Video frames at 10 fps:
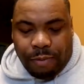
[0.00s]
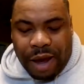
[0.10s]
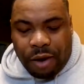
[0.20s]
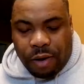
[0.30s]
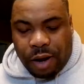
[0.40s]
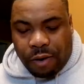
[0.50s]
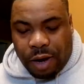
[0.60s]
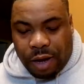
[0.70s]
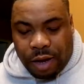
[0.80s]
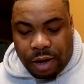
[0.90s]
Battle
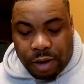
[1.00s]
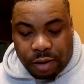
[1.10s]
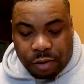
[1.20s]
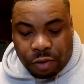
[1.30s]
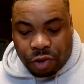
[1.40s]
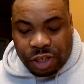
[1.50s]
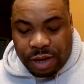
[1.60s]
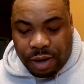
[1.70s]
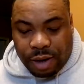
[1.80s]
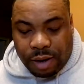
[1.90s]
Area
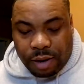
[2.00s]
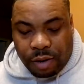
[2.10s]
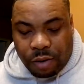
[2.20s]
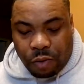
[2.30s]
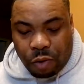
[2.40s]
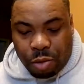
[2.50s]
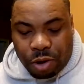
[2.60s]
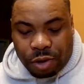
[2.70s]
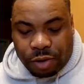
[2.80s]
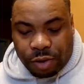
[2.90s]
Toshinden, Cool
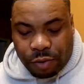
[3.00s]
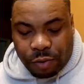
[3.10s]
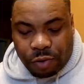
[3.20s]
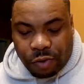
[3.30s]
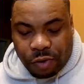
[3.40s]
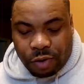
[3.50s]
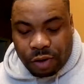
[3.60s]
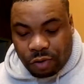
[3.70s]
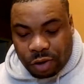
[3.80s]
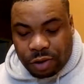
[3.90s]
Borders 2,
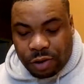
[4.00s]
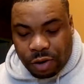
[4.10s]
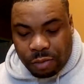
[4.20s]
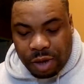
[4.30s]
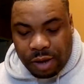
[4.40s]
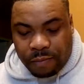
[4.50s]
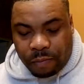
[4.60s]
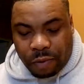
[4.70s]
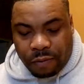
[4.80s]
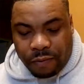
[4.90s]
Destruction Derby,
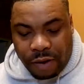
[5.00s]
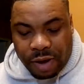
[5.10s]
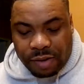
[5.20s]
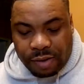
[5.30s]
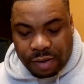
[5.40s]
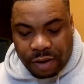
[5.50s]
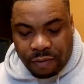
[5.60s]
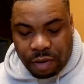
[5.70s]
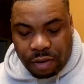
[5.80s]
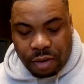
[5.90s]
Final Fantasy
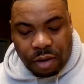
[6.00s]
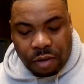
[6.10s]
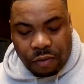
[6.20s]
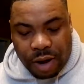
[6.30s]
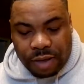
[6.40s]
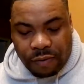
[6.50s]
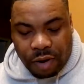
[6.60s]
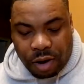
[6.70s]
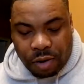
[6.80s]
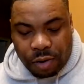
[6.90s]
7, Grand Theft
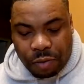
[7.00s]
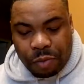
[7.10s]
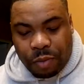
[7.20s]
Auto,